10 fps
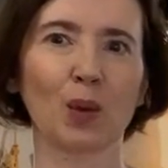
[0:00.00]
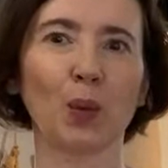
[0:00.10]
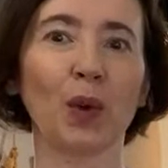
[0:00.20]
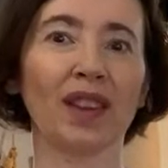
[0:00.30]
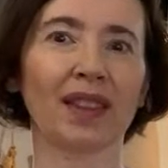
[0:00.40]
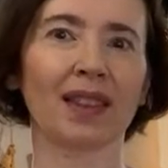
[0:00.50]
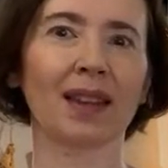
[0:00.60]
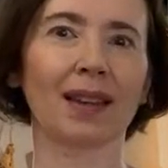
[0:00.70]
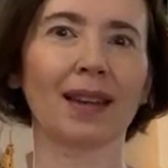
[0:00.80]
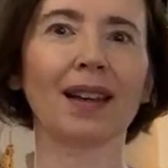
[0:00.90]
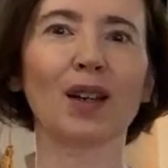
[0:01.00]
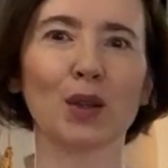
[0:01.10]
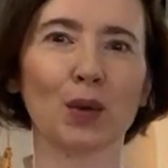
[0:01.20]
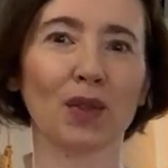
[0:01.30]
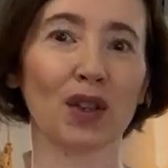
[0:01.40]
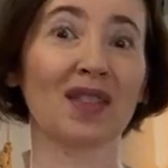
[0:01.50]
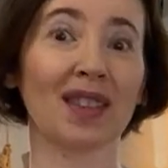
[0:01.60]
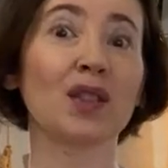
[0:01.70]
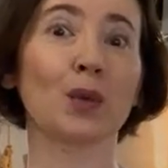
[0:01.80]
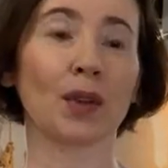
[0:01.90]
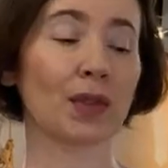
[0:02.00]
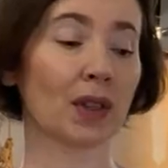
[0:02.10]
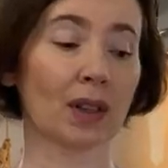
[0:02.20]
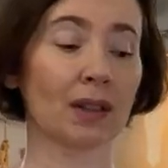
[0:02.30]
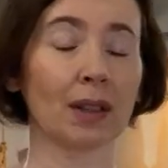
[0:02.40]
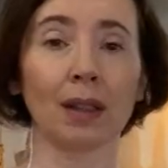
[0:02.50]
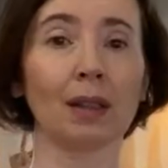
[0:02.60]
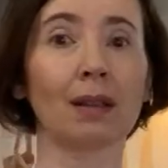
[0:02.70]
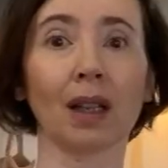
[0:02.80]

with the, this truffle honey